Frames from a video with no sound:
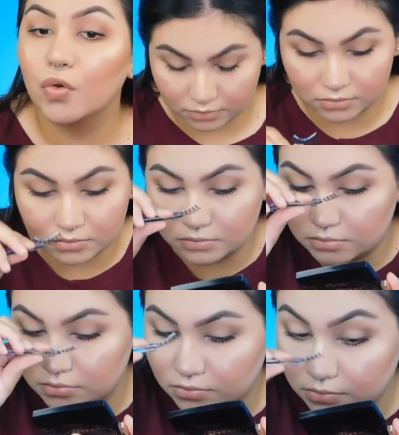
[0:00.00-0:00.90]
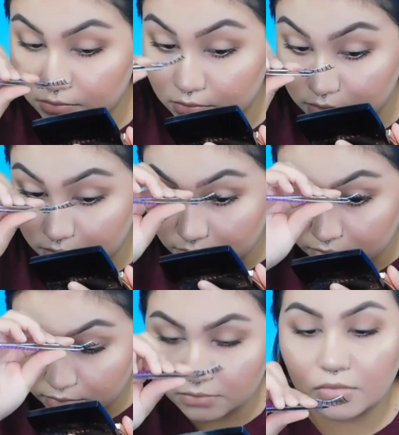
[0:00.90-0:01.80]
So as
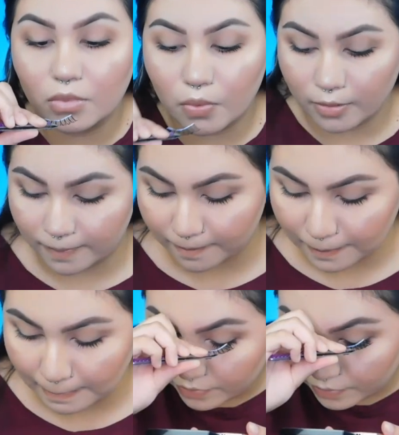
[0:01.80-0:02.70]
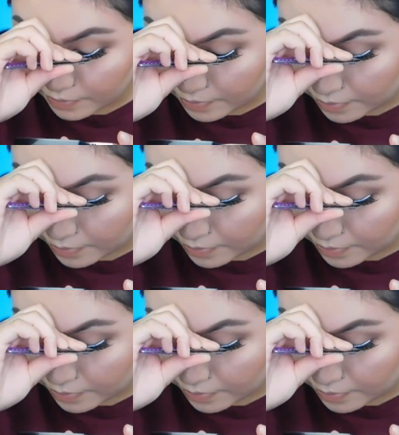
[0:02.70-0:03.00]
you can see, I'm